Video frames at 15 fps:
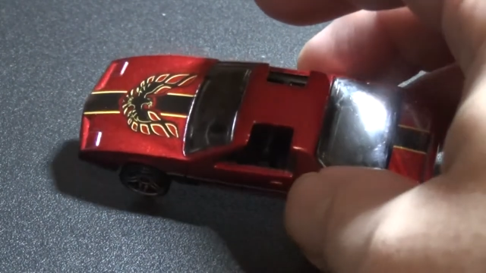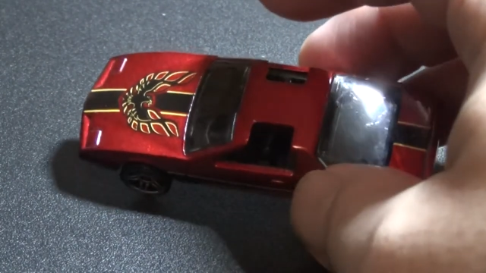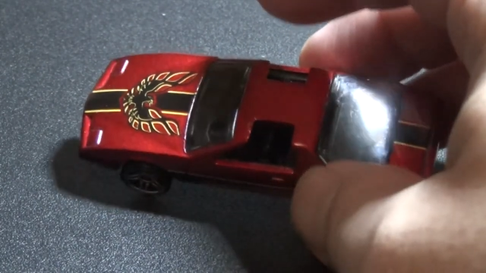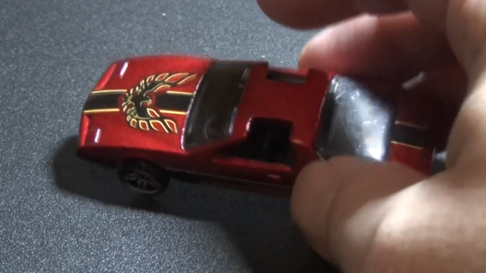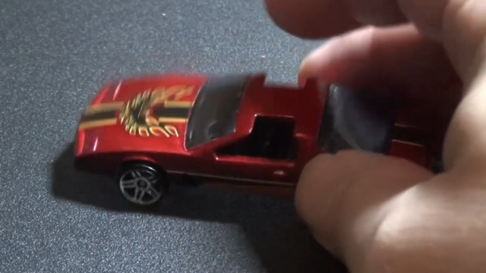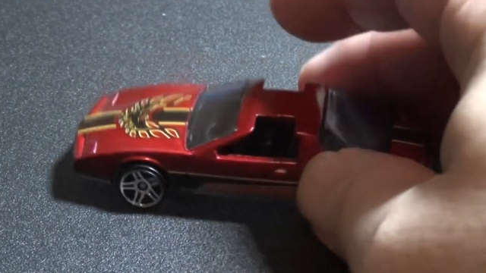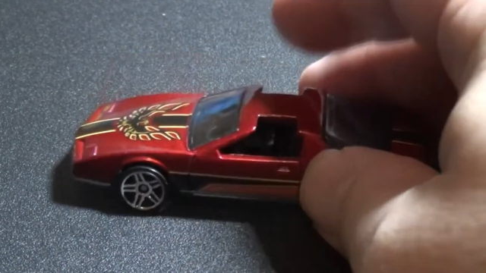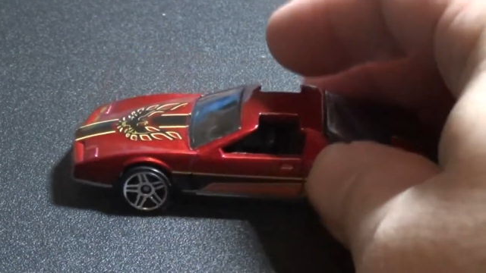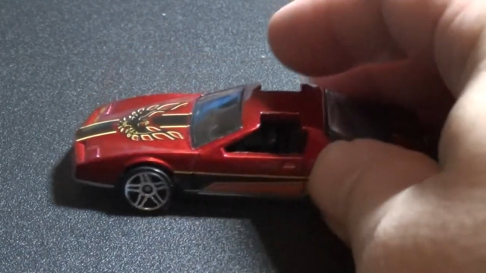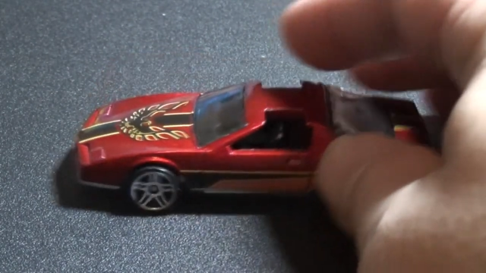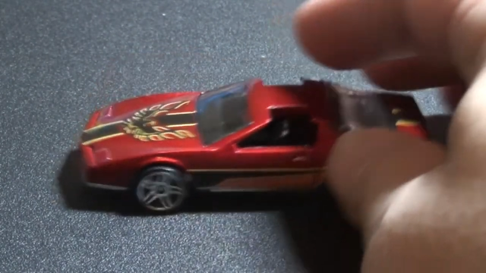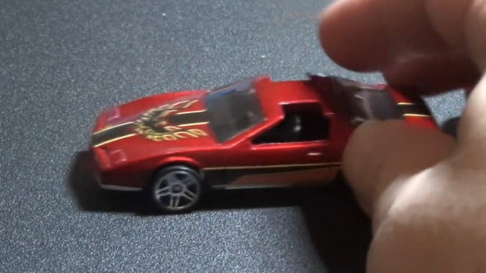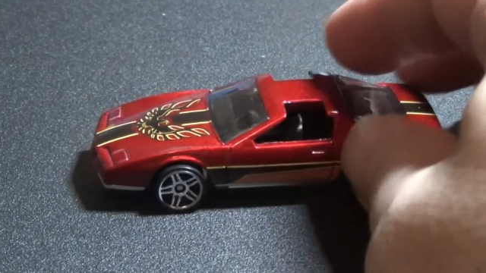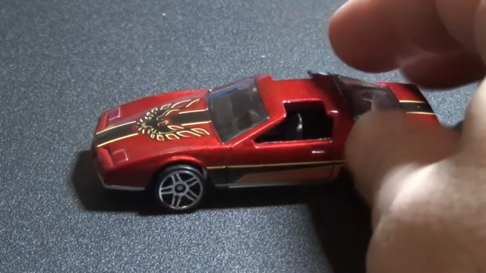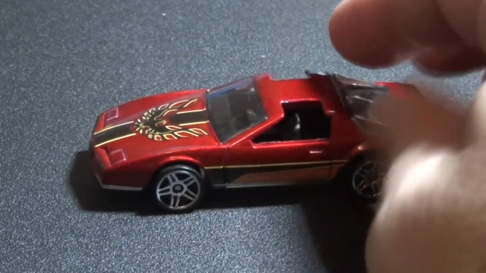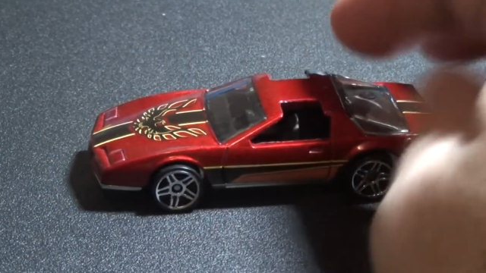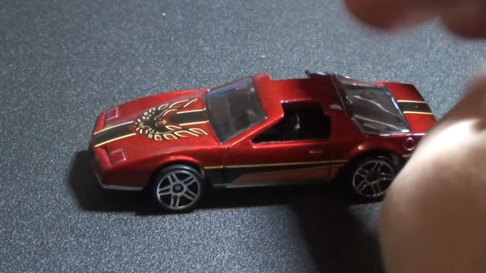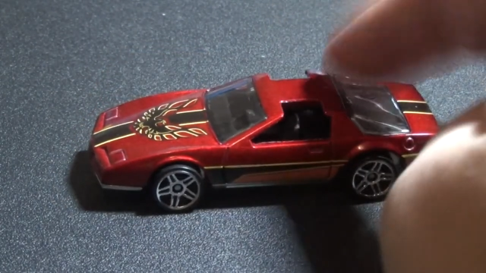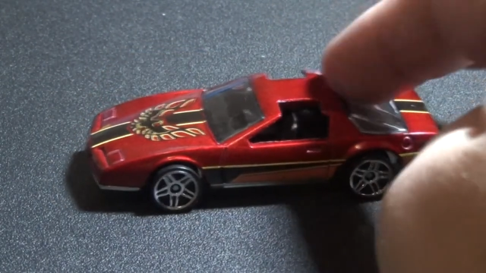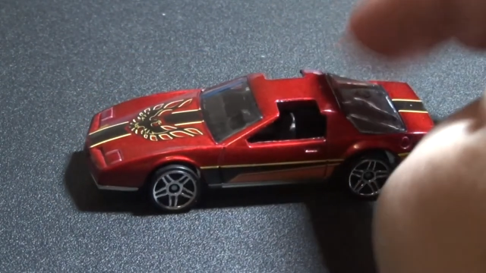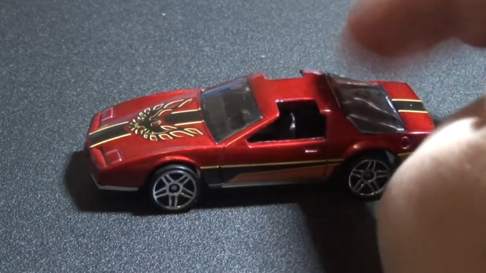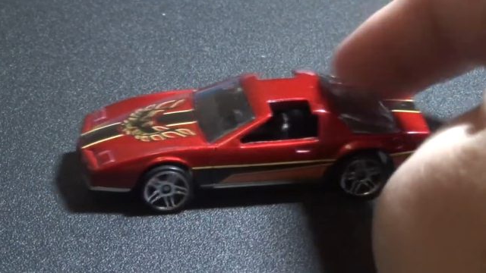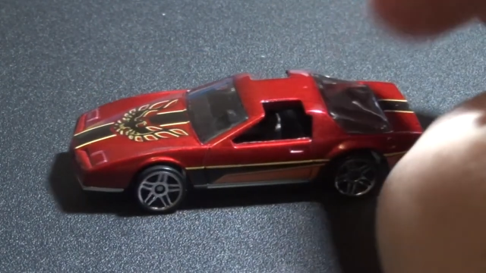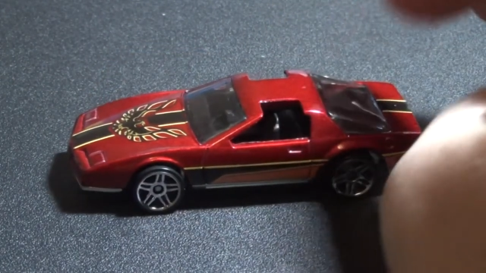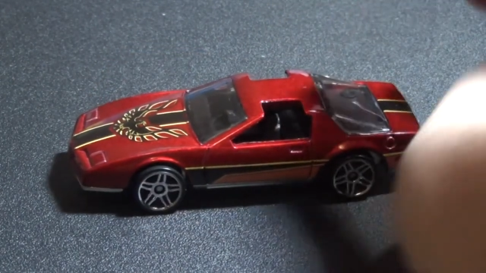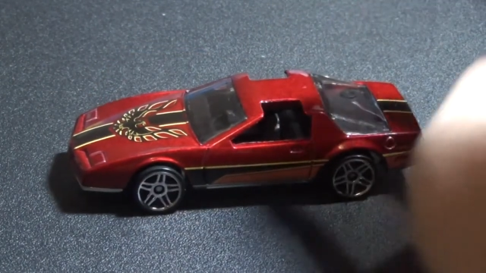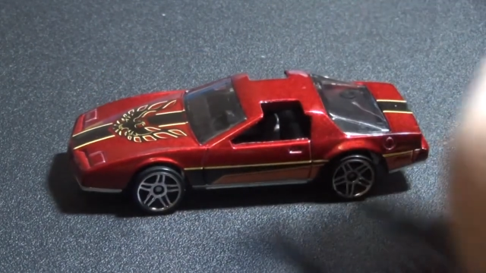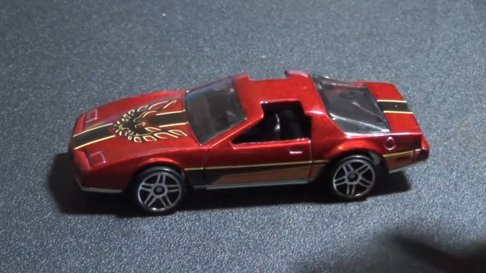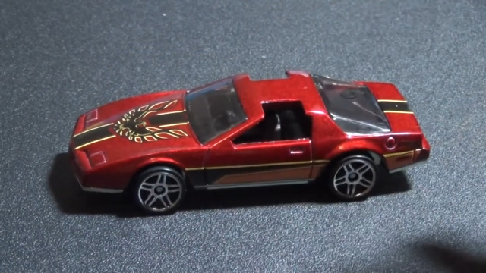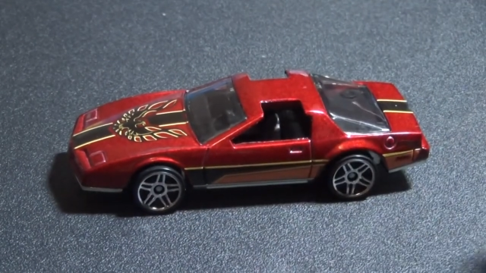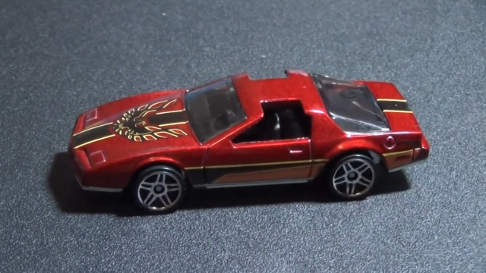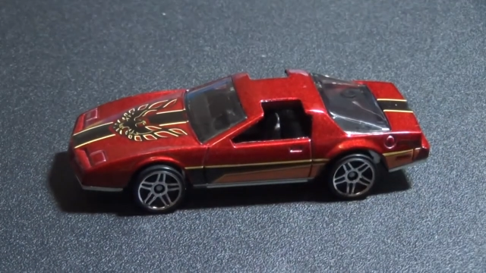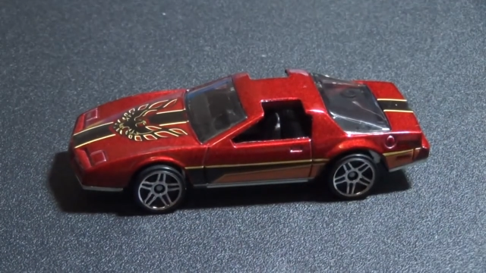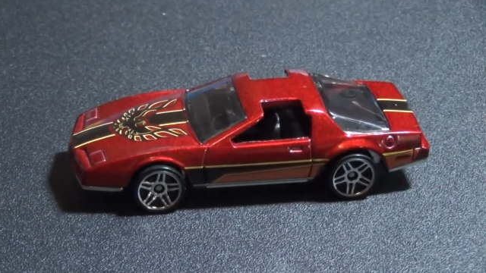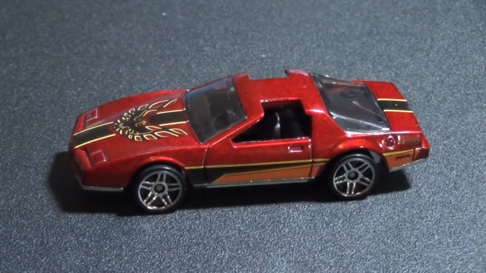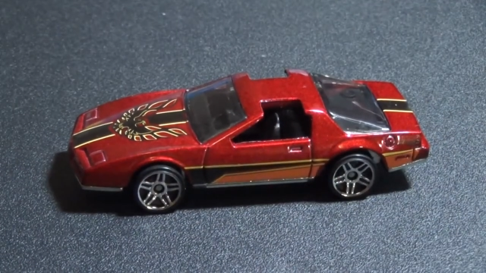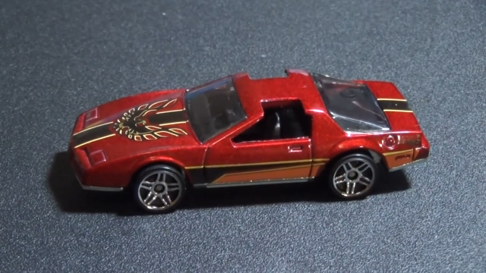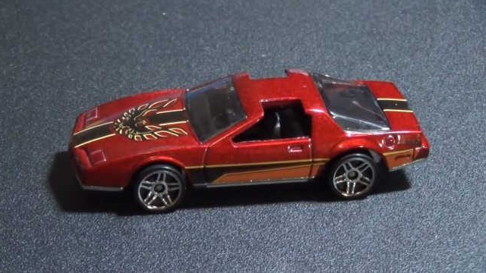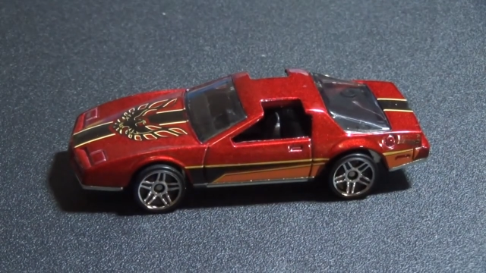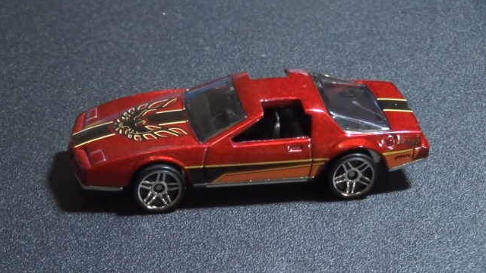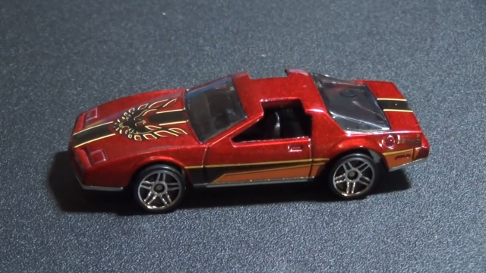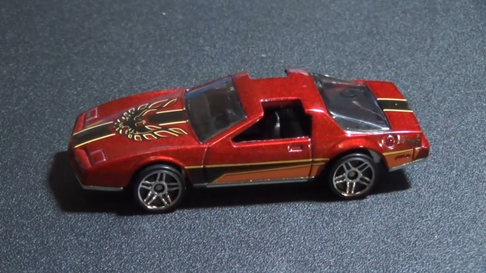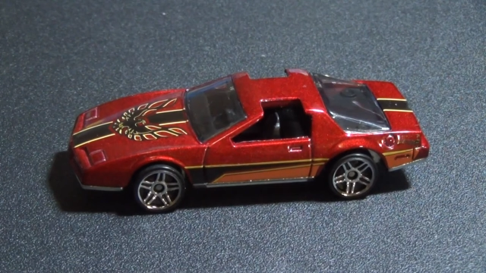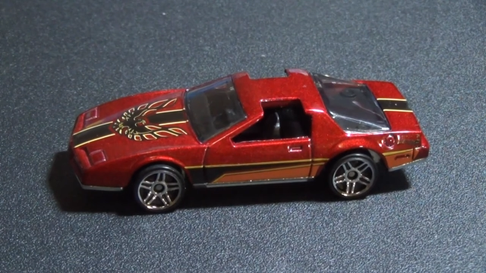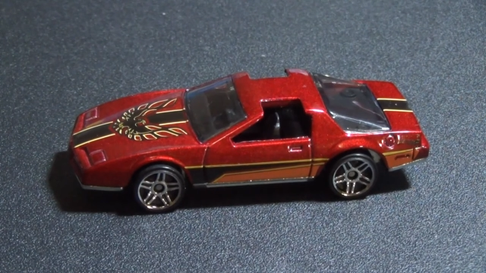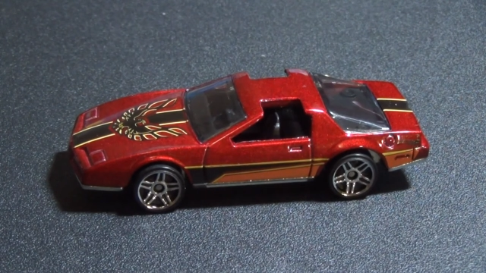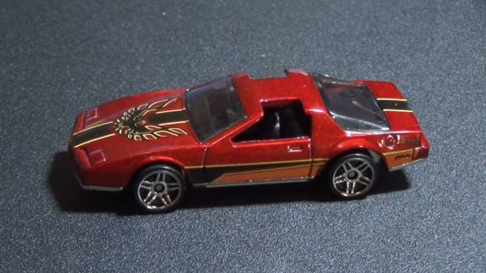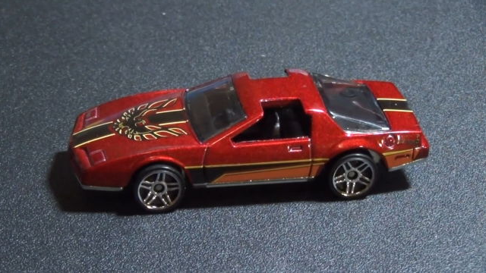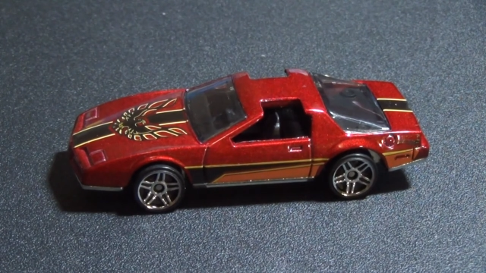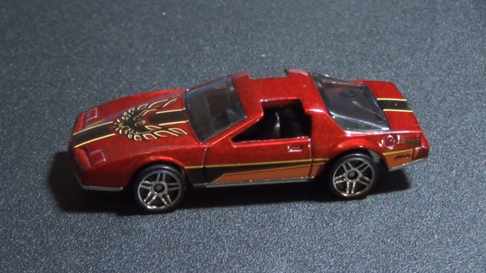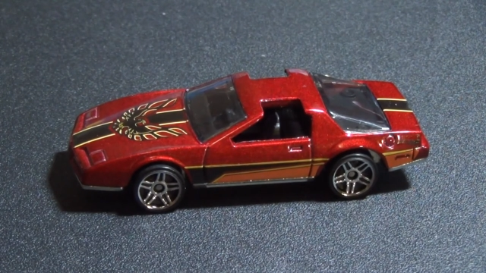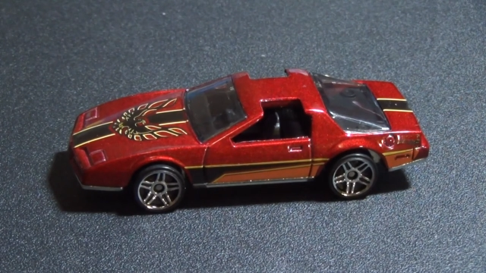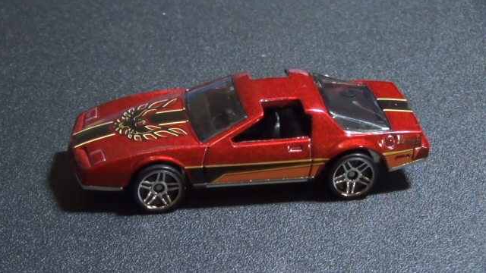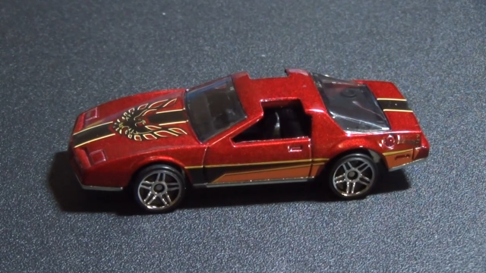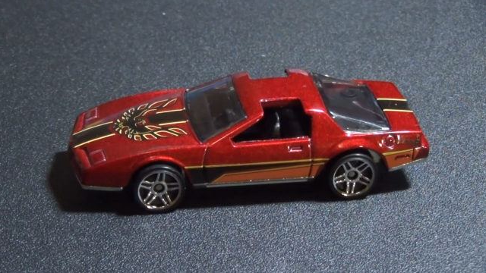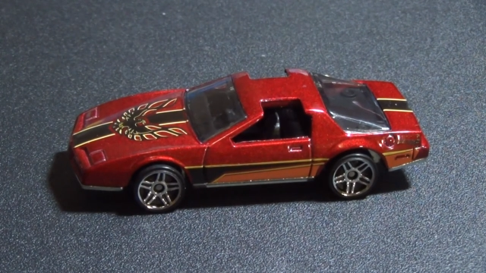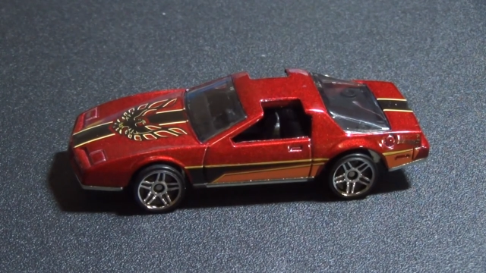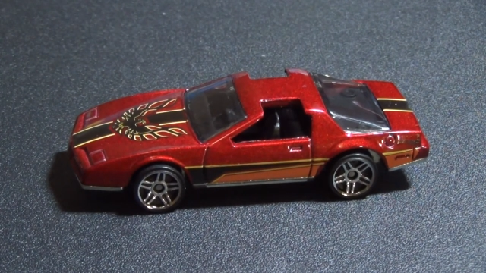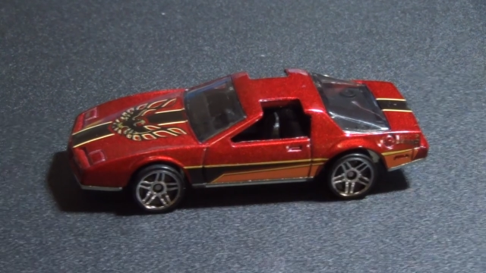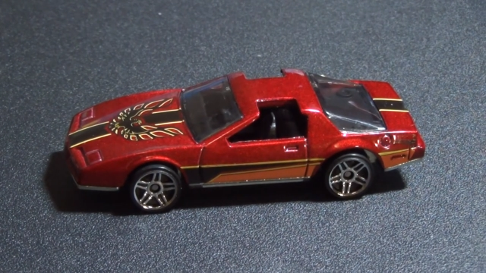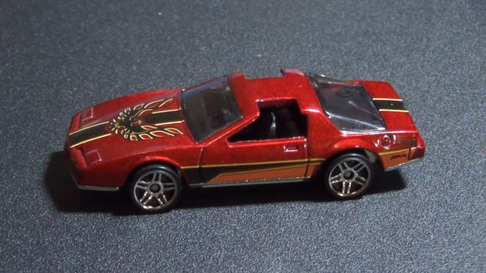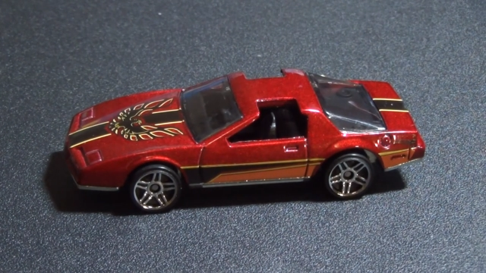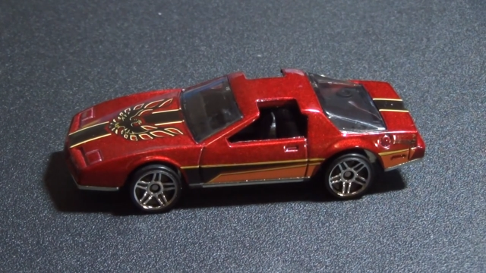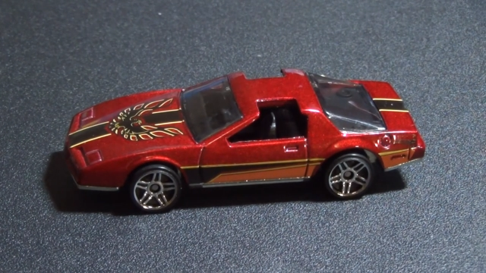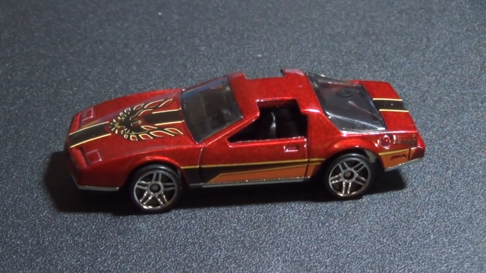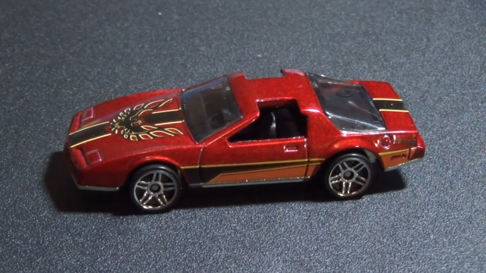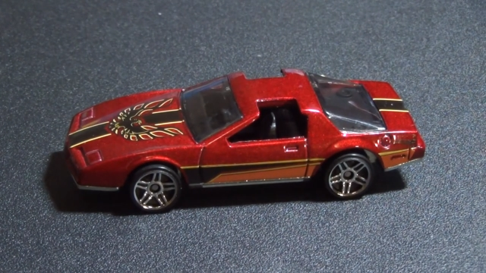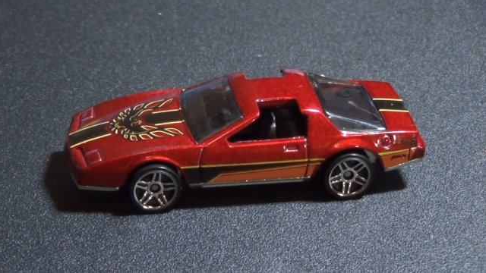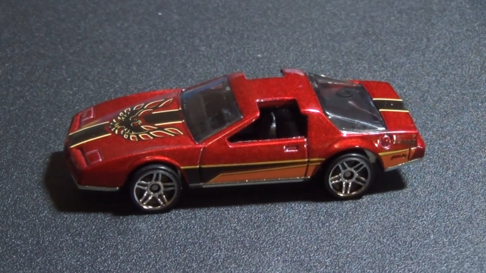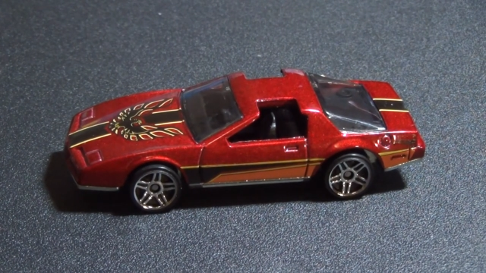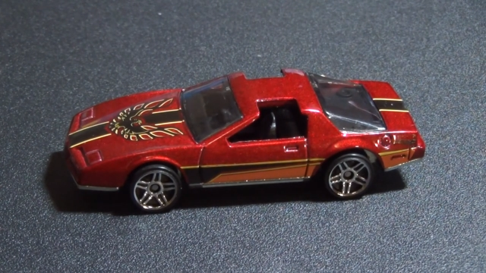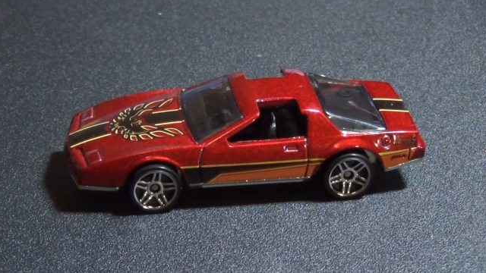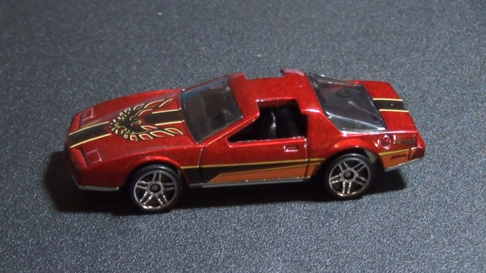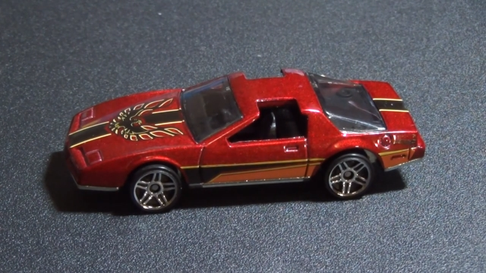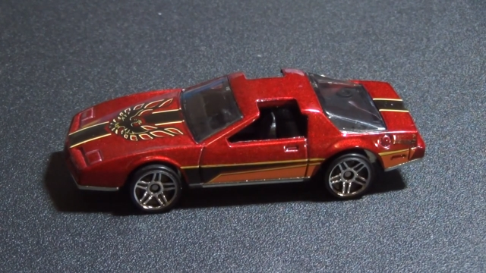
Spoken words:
No face is visible, so there are no lips to read.